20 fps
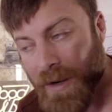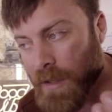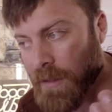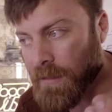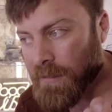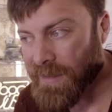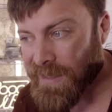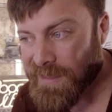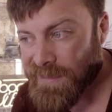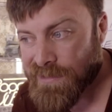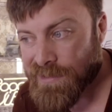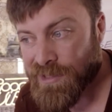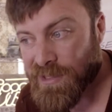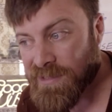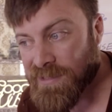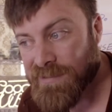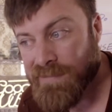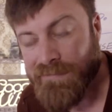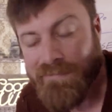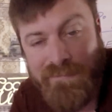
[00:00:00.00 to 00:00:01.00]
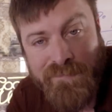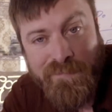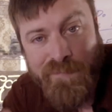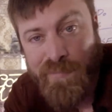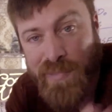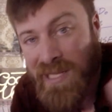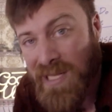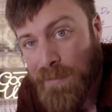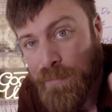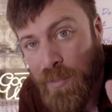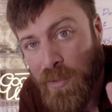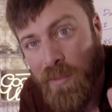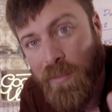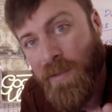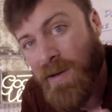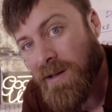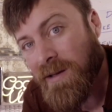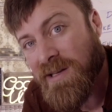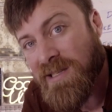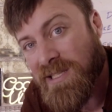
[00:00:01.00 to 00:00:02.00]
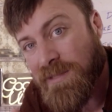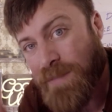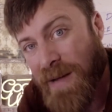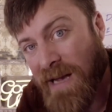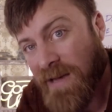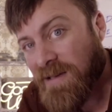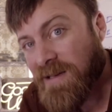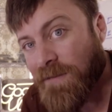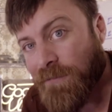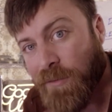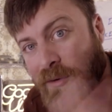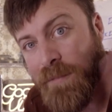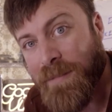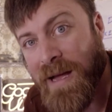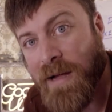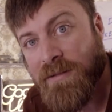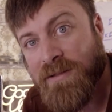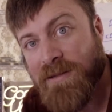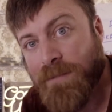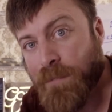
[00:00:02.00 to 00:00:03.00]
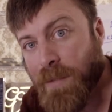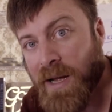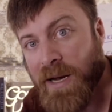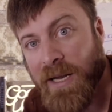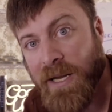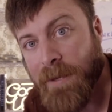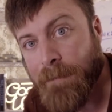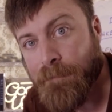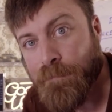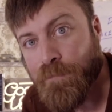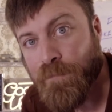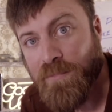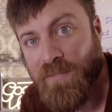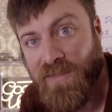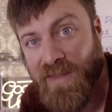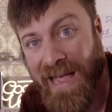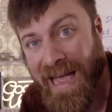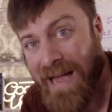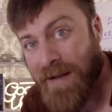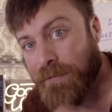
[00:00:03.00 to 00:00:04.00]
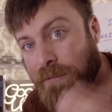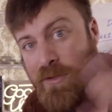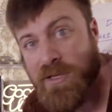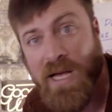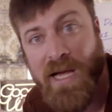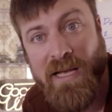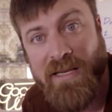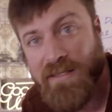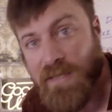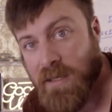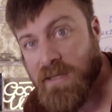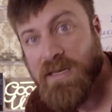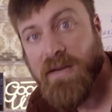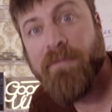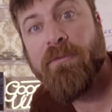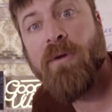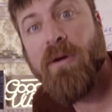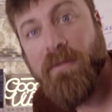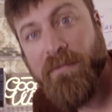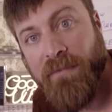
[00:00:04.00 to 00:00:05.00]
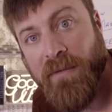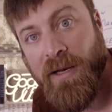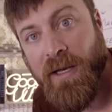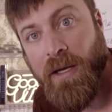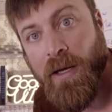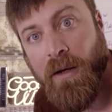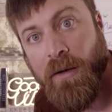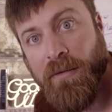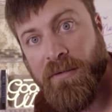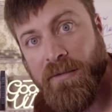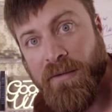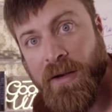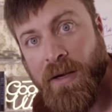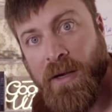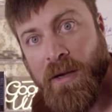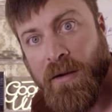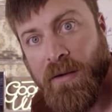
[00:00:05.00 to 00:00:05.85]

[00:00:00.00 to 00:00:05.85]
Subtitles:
Well, it's just people are willing to spend different amounts of money to advertise on different videos.